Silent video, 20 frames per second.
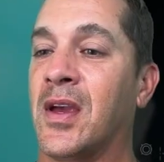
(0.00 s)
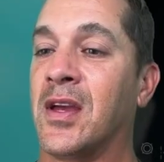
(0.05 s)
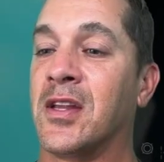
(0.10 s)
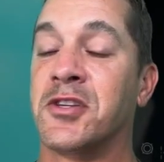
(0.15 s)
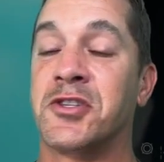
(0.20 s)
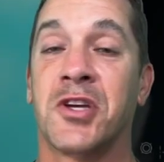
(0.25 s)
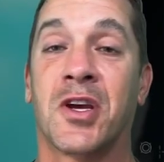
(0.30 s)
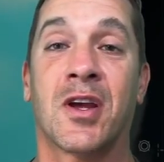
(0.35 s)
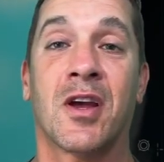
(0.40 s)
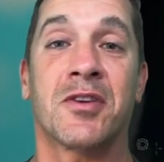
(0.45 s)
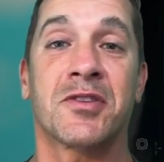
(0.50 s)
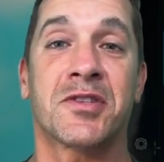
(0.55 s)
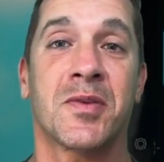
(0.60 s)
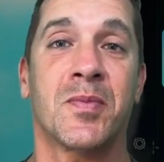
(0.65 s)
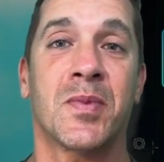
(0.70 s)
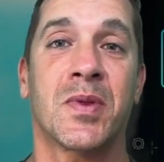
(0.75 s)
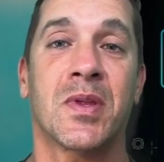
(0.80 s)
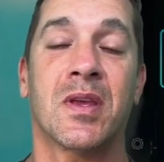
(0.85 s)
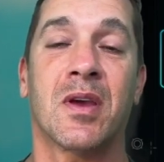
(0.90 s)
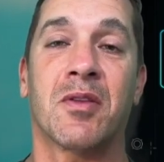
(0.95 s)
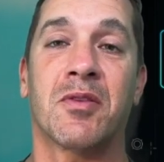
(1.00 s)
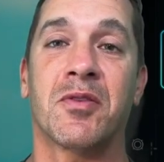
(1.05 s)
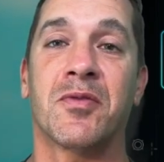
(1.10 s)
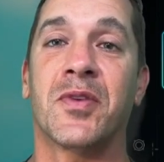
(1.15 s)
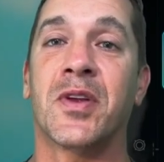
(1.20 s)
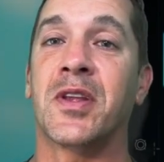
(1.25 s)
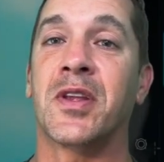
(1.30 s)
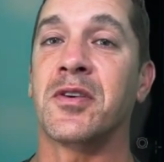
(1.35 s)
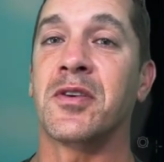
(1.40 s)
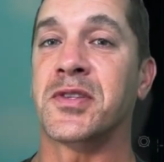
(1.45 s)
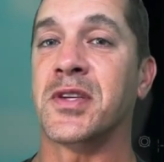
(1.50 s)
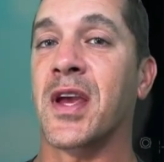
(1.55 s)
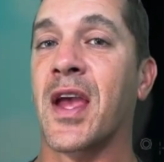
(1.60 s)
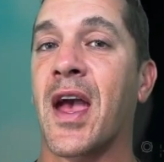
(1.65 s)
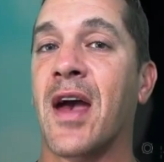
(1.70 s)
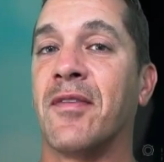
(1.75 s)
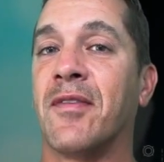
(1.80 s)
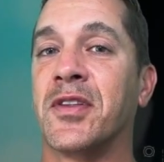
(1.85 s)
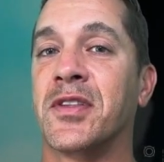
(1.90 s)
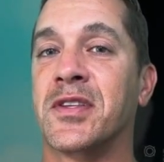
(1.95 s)
and check out some of the other videos I
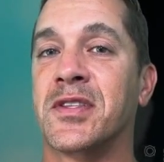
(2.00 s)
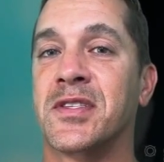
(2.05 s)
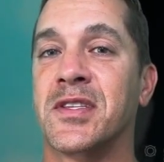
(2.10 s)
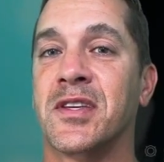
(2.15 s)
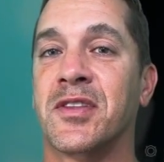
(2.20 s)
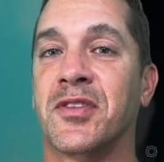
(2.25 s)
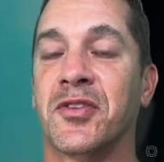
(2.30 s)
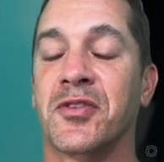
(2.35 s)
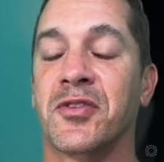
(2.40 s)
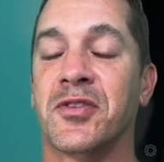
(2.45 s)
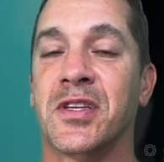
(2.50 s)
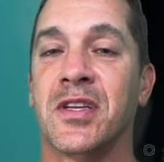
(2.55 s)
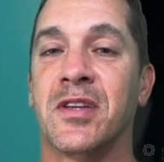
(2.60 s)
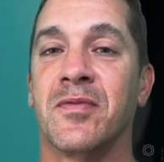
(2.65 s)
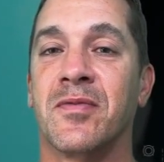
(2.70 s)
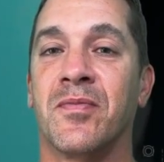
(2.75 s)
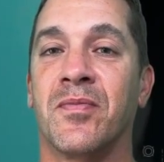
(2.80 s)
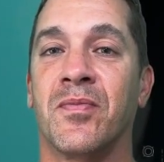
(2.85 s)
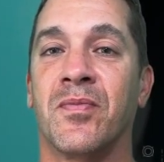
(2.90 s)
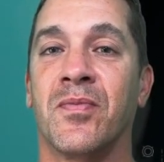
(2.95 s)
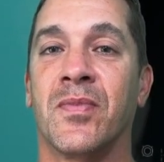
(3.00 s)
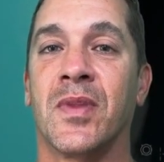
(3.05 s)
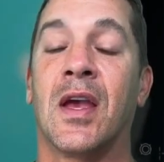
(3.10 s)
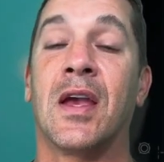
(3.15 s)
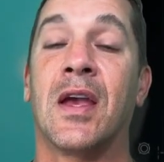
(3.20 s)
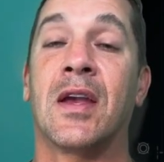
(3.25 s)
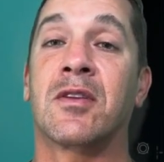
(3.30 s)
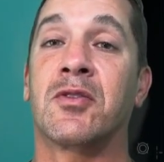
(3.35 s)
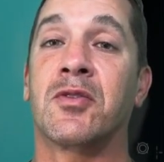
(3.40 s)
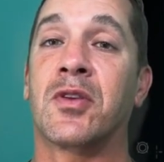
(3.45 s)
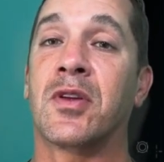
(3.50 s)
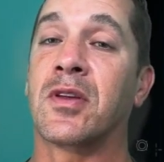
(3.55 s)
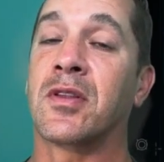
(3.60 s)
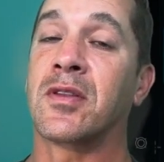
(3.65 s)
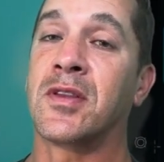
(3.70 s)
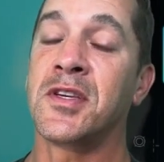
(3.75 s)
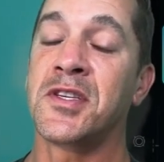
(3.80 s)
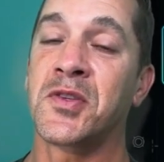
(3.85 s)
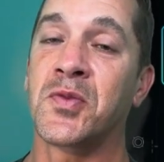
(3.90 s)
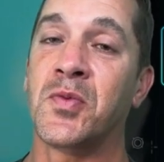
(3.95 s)
have on the Z13,
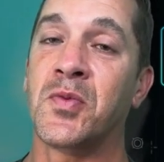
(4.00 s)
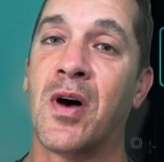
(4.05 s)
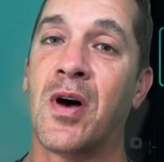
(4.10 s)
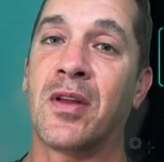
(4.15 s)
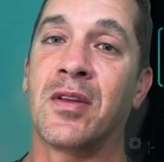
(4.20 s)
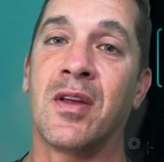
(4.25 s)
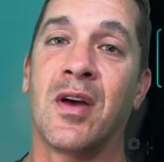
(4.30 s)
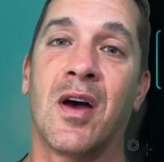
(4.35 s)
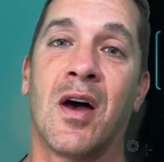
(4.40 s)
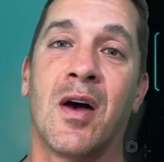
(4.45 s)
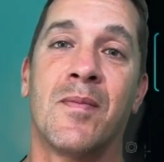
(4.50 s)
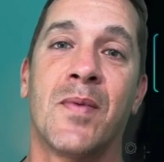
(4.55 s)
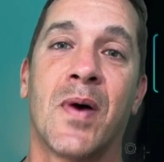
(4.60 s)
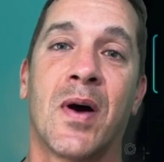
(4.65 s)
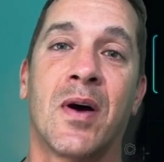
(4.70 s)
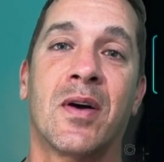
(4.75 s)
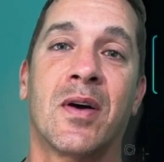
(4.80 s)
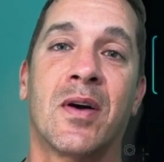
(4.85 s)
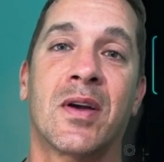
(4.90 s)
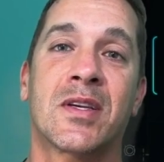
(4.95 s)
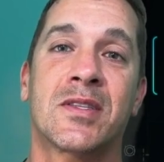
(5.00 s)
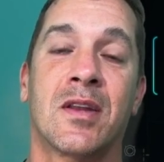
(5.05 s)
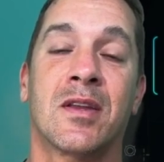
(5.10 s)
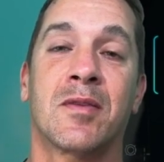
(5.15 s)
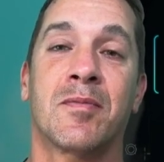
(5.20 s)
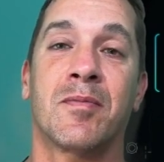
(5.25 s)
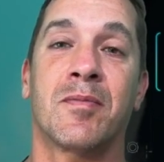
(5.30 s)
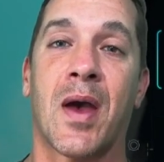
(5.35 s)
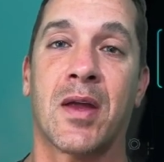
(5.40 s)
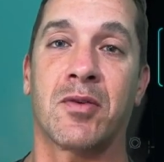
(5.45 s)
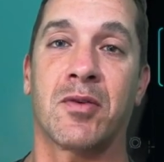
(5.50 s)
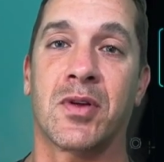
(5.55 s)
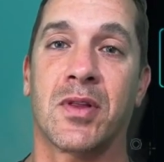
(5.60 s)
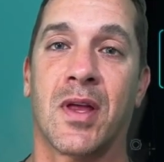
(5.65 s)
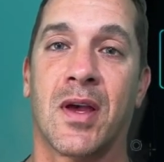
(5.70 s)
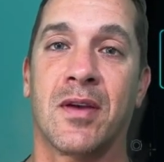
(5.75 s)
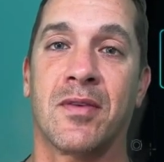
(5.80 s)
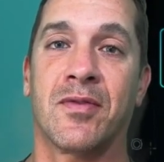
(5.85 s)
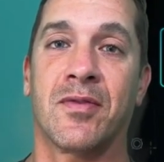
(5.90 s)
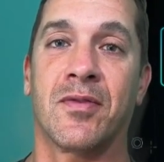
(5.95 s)
including this one about extending battery
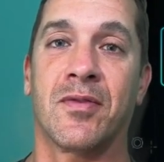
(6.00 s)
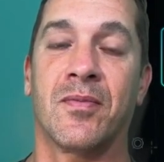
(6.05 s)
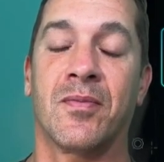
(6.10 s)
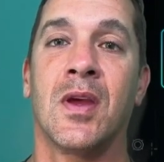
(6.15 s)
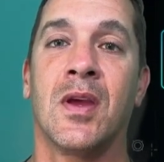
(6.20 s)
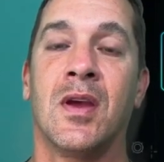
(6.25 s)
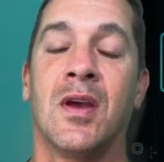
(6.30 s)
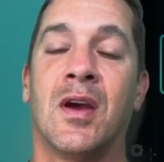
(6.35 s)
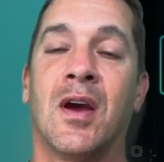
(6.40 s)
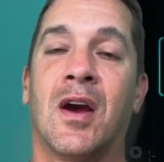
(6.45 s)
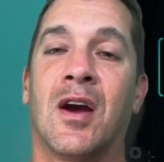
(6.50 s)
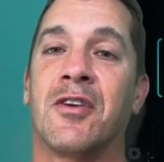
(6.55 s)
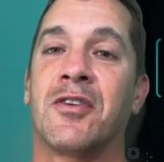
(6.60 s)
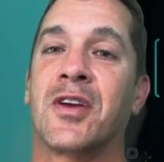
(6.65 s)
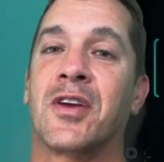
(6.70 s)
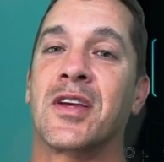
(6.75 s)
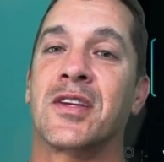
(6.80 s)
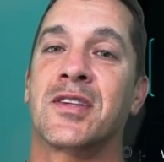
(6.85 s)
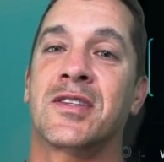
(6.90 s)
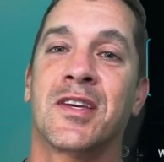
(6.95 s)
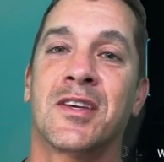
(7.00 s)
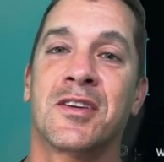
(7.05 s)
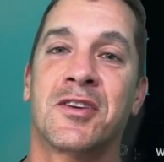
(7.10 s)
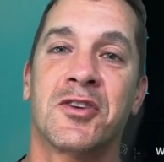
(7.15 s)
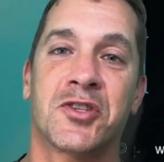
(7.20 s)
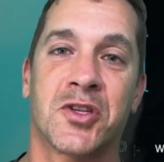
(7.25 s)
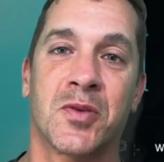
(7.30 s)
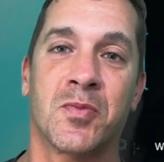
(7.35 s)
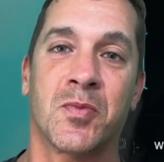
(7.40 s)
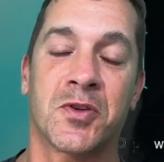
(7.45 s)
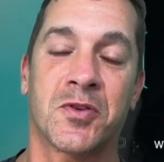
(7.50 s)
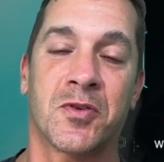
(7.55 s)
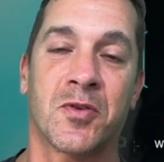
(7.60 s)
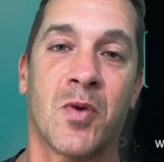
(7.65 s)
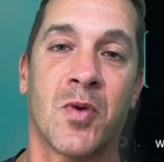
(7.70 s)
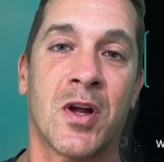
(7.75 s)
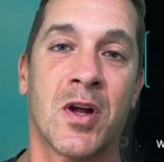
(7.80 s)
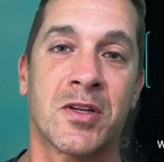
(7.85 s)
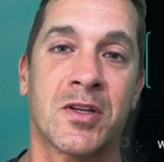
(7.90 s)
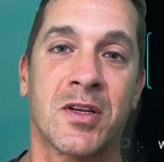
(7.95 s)
life. All right, guys, thank you so much for
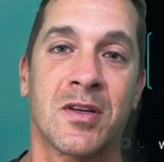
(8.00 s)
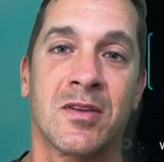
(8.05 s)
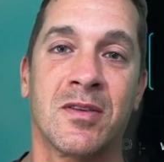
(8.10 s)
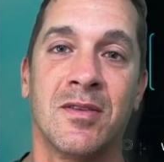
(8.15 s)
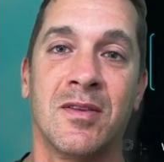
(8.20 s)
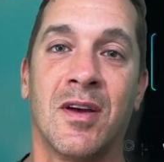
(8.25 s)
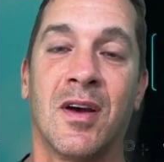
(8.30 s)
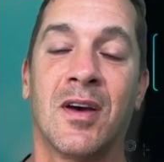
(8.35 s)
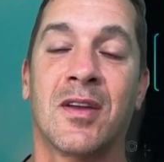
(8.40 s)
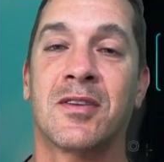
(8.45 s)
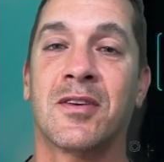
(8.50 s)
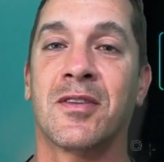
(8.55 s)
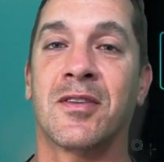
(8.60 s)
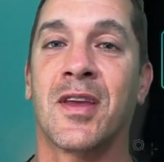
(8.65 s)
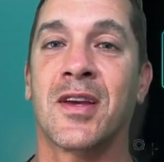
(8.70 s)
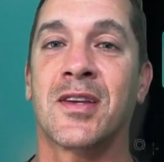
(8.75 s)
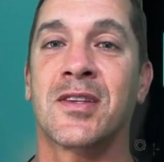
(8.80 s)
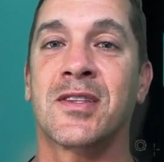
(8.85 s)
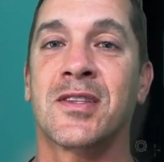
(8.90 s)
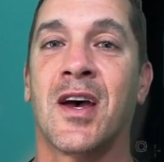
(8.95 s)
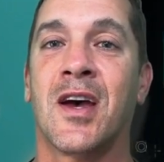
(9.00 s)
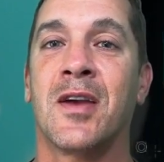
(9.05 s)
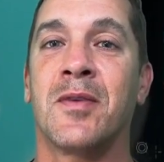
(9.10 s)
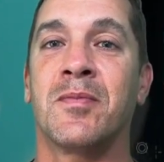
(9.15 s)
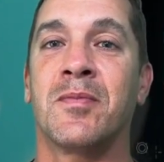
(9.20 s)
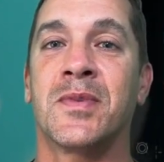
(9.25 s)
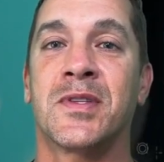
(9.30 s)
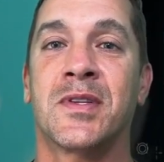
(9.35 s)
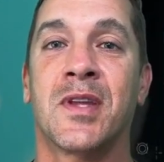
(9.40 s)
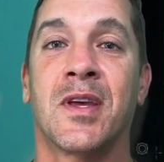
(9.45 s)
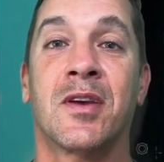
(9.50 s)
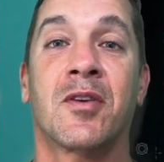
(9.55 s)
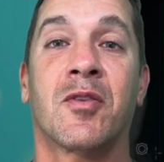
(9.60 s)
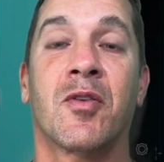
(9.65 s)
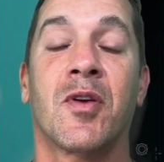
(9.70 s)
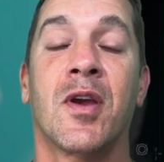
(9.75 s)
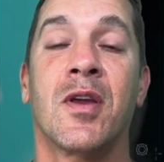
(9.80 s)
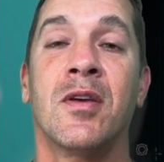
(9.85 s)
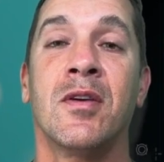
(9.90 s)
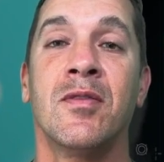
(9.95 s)
watching. Until next time, stay
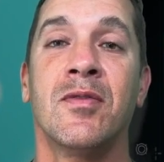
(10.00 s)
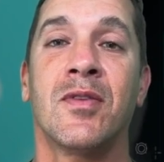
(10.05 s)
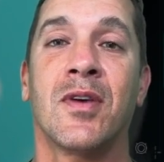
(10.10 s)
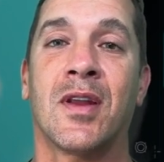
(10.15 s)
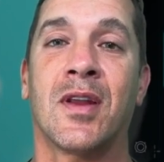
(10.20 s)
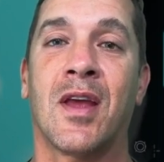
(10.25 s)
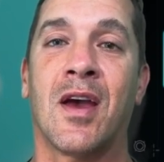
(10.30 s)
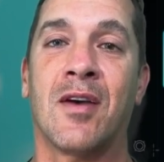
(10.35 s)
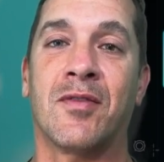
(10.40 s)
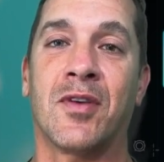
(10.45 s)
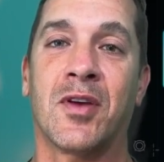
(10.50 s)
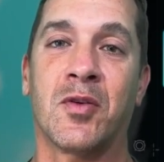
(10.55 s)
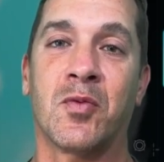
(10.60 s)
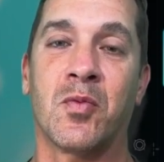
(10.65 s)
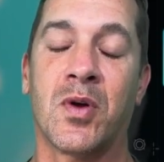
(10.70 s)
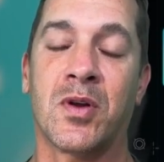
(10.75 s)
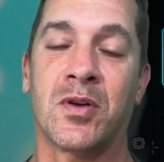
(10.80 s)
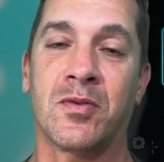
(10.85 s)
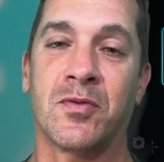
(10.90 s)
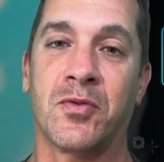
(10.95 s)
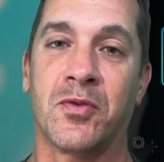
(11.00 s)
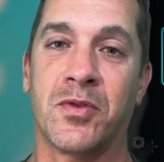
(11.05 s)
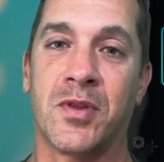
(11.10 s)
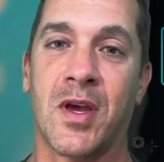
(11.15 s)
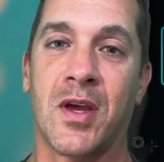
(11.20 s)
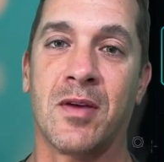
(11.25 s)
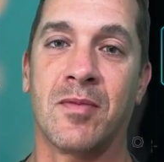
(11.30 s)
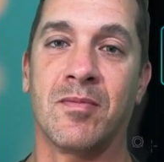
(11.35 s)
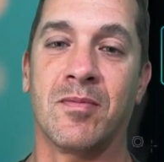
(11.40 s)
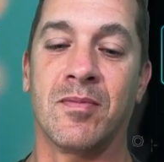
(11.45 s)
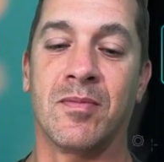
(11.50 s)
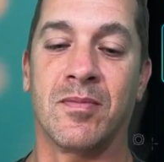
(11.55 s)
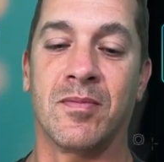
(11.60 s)
creative and have a wonderful day.